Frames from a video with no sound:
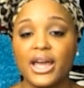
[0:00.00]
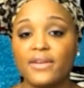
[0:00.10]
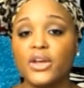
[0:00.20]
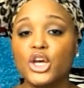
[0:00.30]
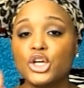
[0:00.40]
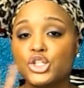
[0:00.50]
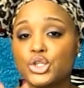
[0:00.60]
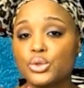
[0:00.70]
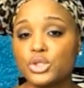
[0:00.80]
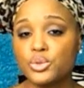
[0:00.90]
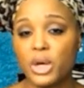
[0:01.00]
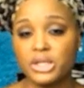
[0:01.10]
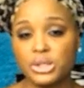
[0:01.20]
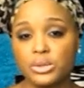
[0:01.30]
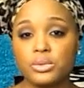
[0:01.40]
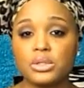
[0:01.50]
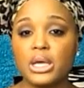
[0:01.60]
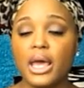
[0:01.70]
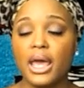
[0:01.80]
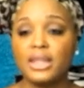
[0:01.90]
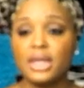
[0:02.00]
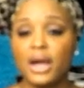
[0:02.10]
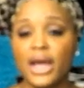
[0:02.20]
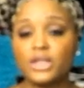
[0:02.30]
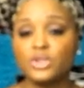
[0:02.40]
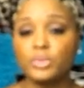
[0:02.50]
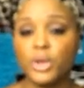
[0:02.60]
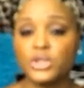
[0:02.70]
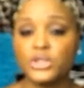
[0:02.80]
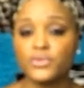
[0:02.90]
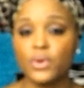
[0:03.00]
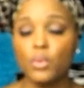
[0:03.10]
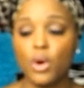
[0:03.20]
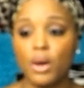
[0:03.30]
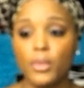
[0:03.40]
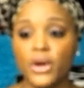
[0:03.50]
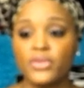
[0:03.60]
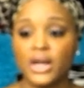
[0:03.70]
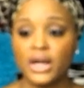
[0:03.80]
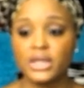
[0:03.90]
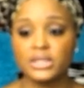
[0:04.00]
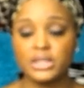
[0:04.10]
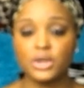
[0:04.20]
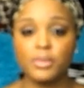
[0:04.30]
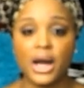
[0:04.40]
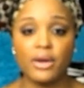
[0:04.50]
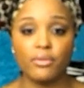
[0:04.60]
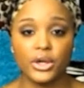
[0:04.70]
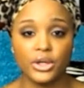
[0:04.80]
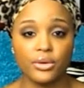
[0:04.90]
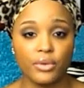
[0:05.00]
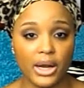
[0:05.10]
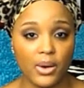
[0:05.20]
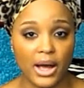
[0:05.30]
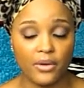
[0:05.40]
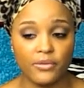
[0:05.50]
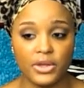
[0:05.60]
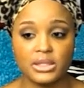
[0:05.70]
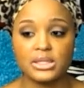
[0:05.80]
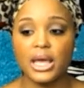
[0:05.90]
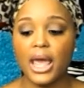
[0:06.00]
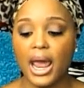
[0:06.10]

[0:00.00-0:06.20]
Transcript: I have two sweatsuits and they're actually purchased from Walmart that I consider my running around outfits